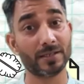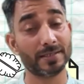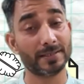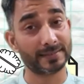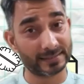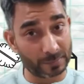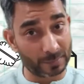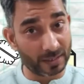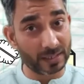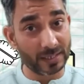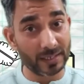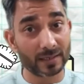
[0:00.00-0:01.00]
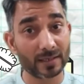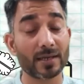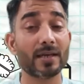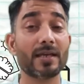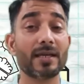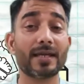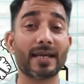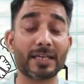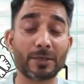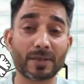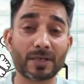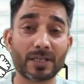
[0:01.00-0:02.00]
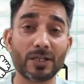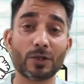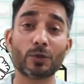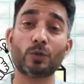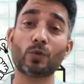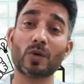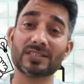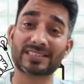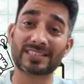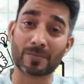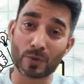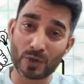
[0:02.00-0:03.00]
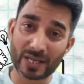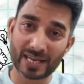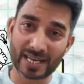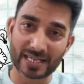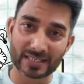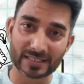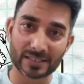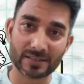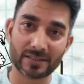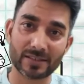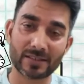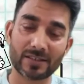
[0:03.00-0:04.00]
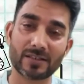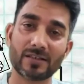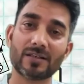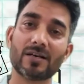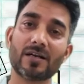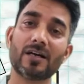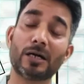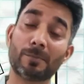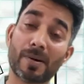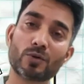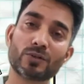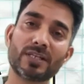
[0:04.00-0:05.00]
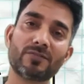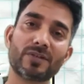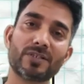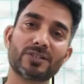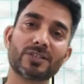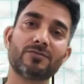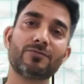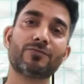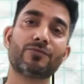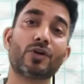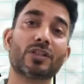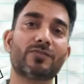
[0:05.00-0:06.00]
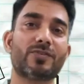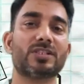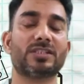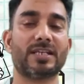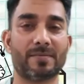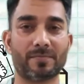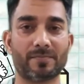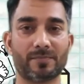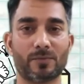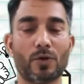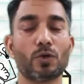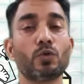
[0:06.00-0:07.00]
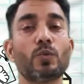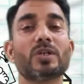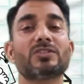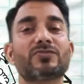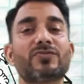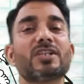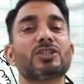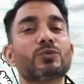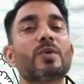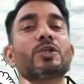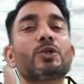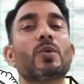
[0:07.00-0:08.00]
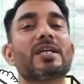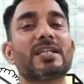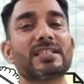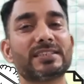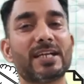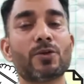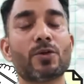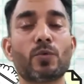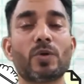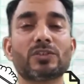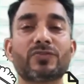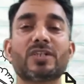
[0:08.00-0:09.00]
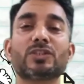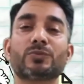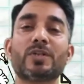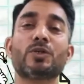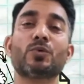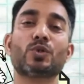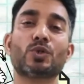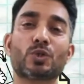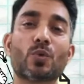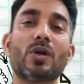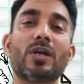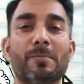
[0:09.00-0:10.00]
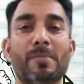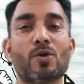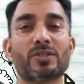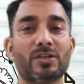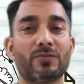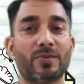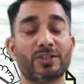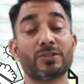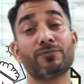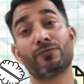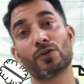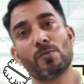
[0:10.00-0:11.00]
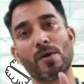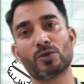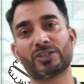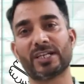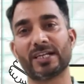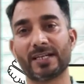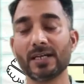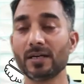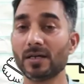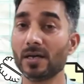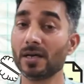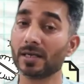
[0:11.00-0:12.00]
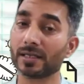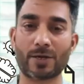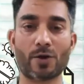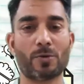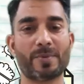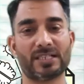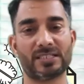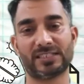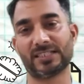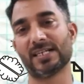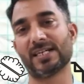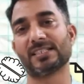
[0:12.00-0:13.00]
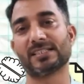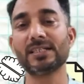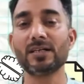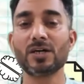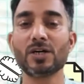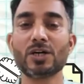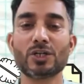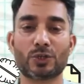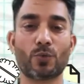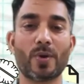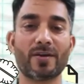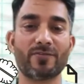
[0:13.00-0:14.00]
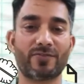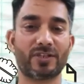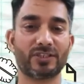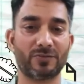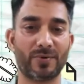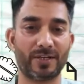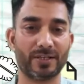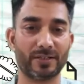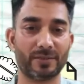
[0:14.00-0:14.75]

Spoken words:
Similarly, anybody who was communicated about the invention for the first time, or who was first one to understand or who was first one to told about the invention from outside India, cannot be considered as the true and first inventor.